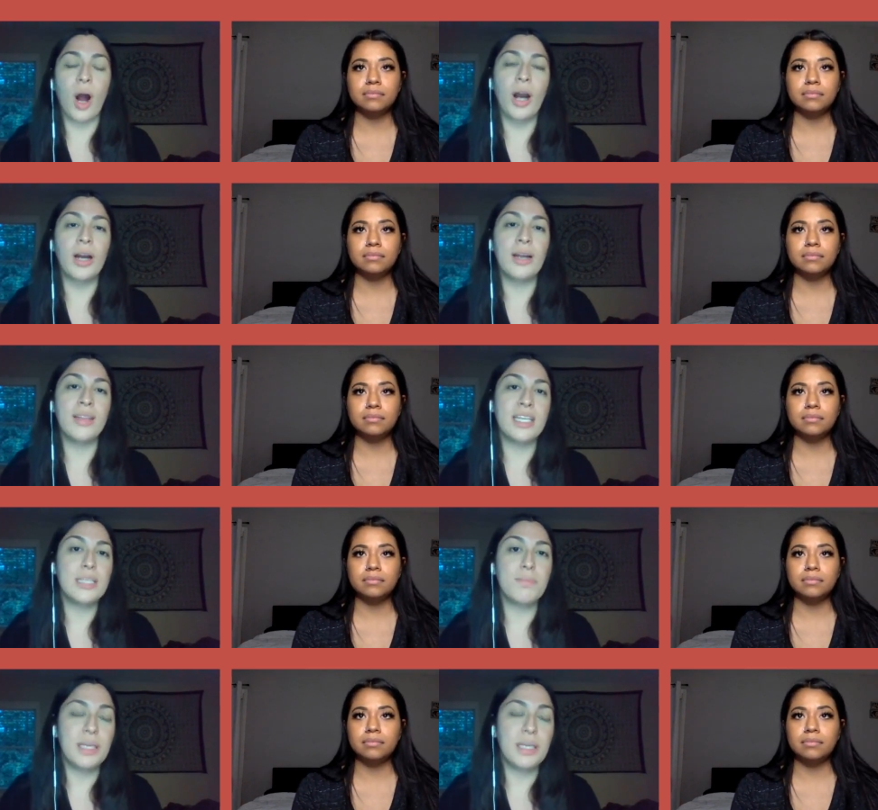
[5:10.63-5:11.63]
Speaker 1: are these
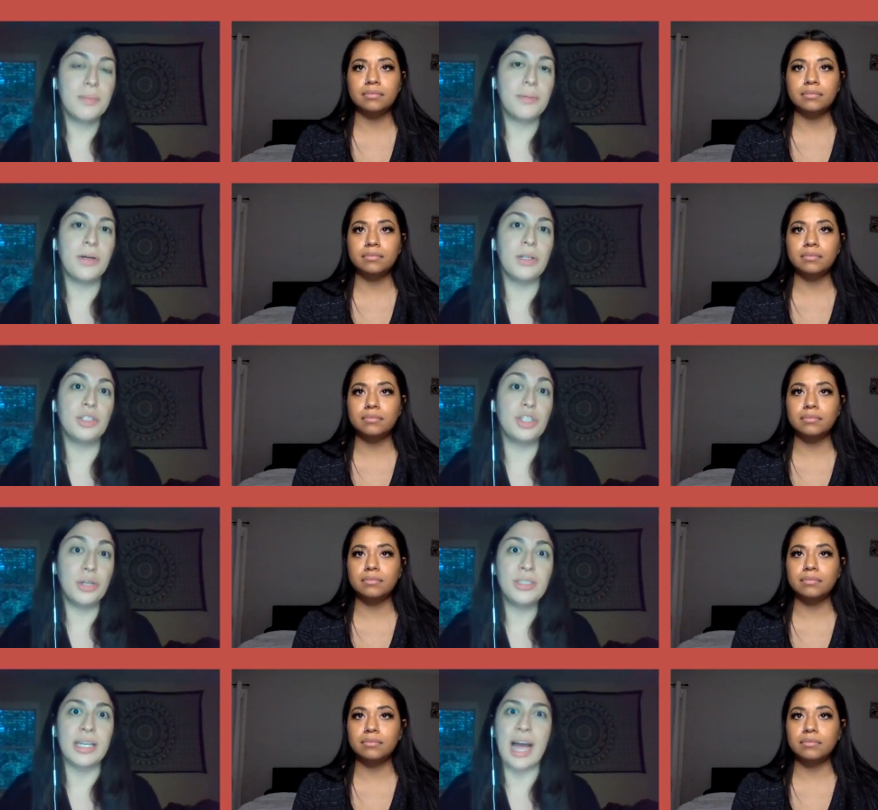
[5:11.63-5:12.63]
people
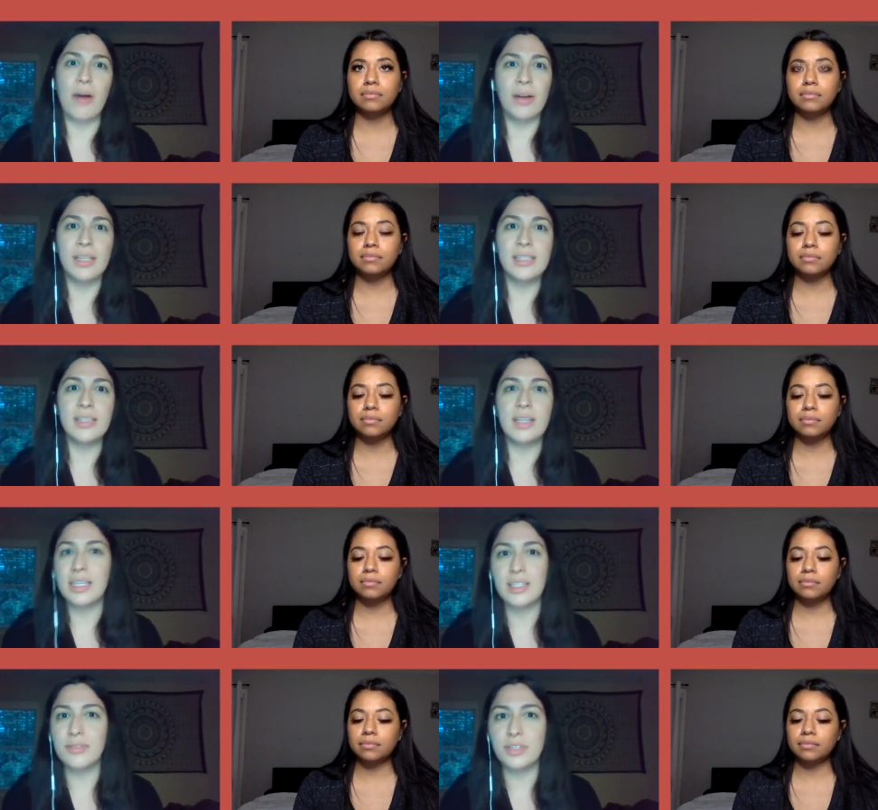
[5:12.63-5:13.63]
chosen? How are these
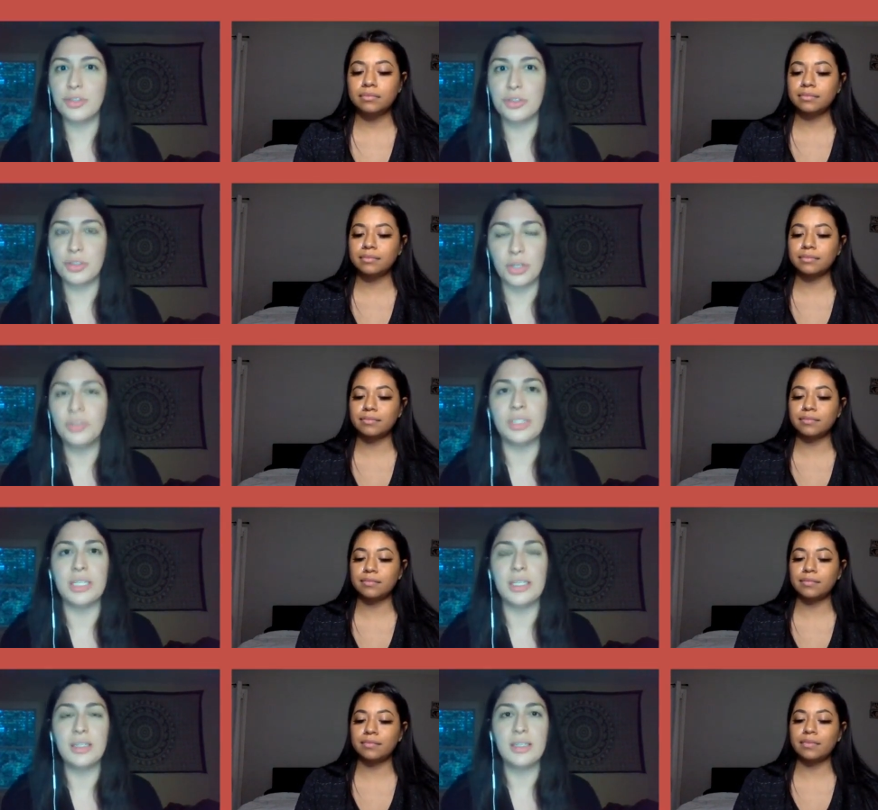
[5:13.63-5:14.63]
elected officials
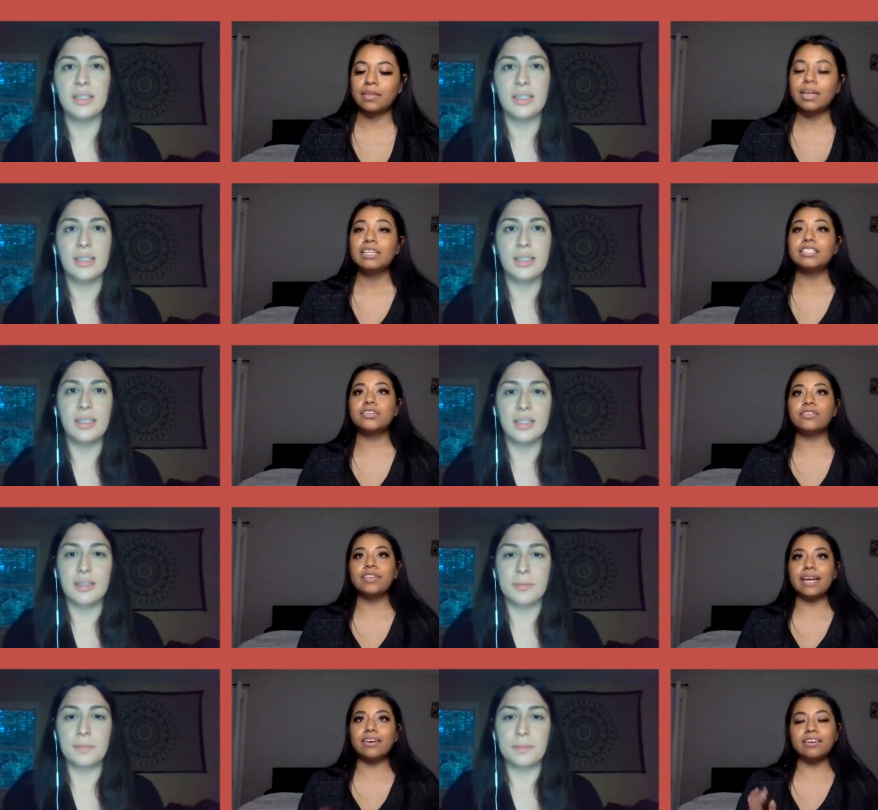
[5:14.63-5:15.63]
chosen?
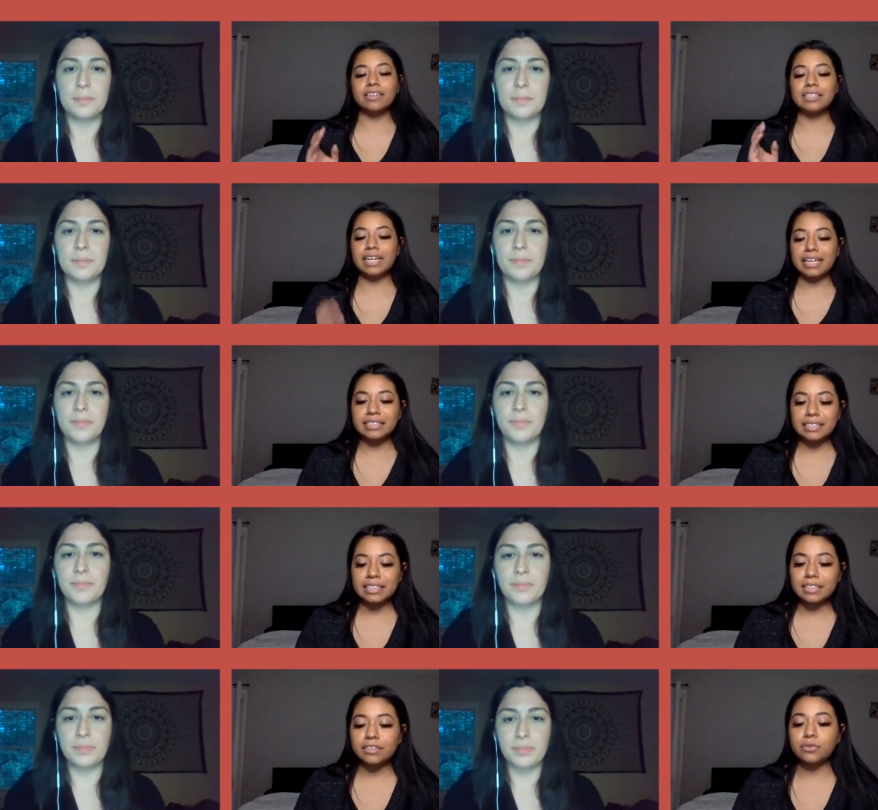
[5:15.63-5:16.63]
Speaker 2: So they are
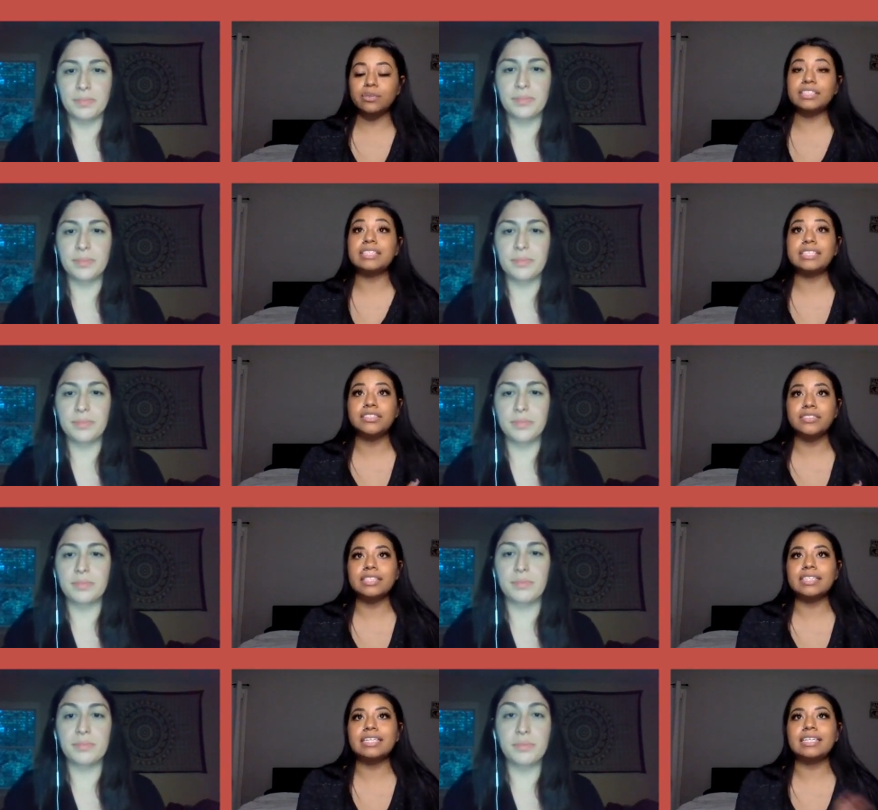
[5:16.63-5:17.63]
elected through the
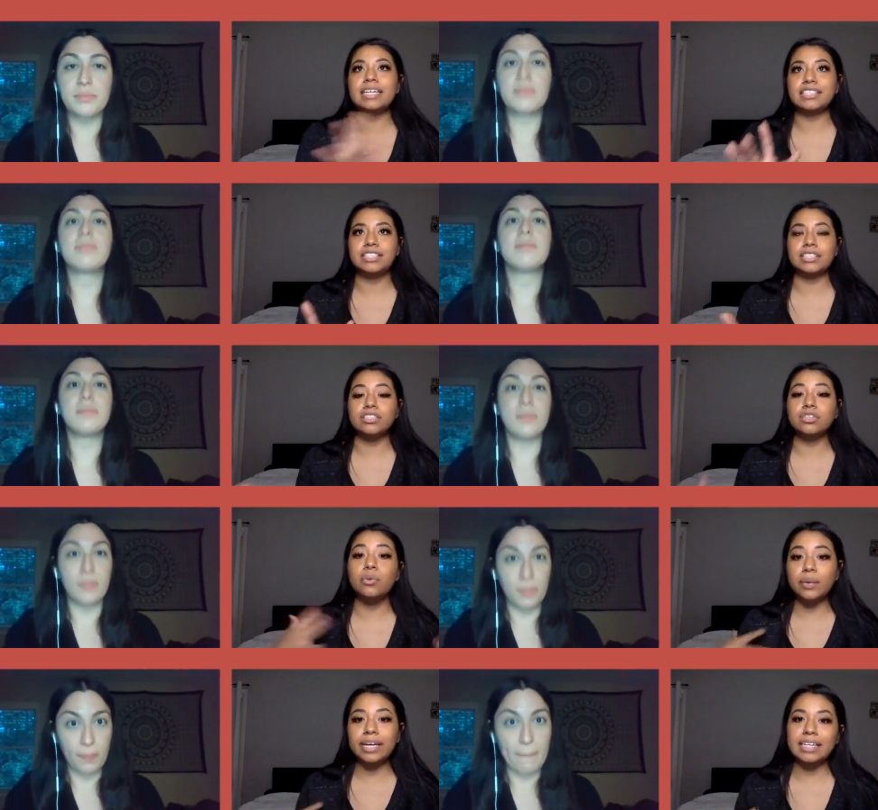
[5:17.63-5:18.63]
district and
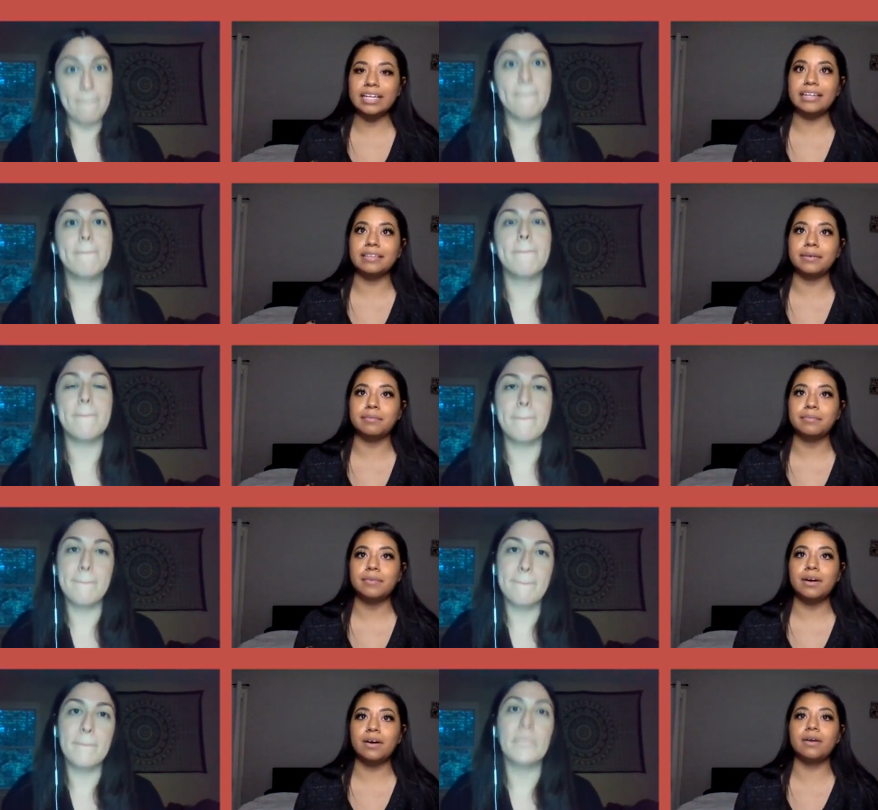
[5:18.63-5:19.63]
elections. So we
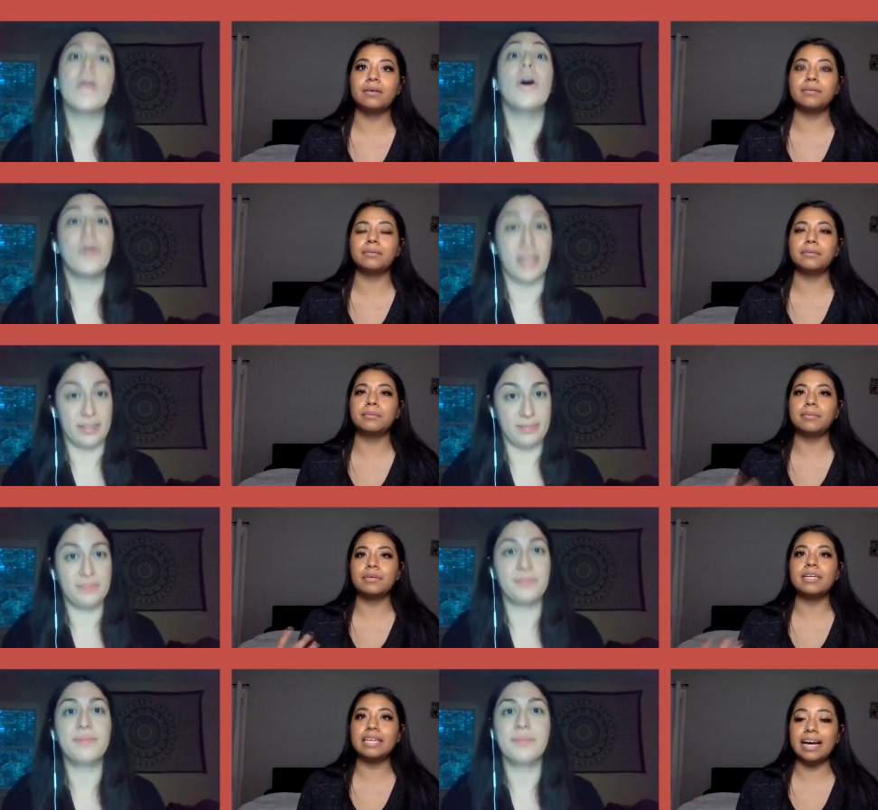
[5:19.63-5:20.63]
elect them. Okay.
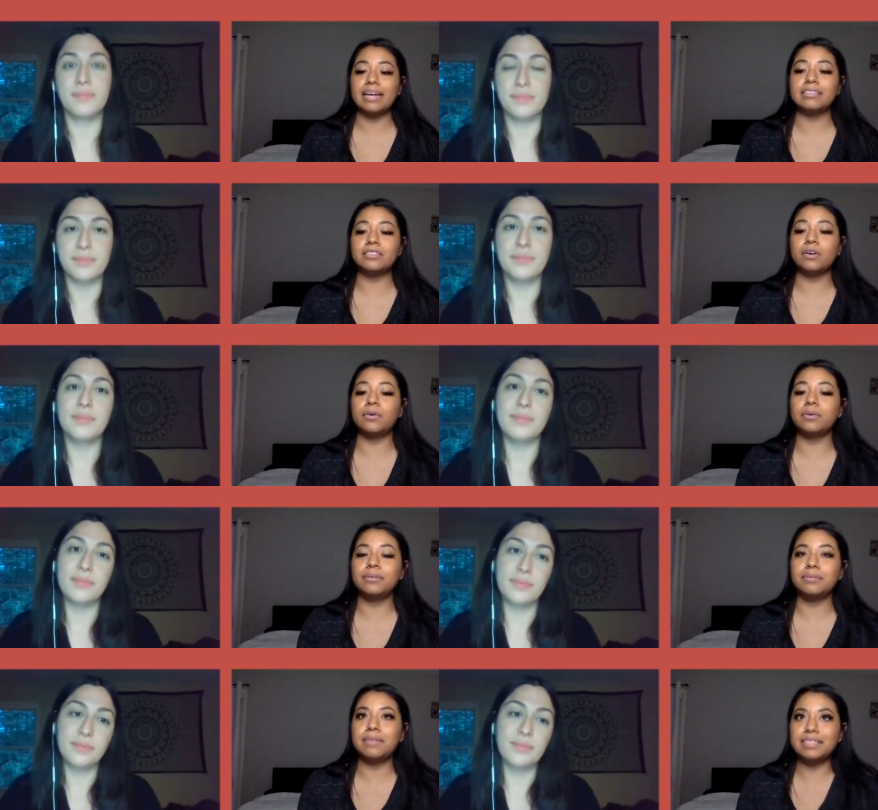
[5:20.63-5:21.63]
Um, yeah. So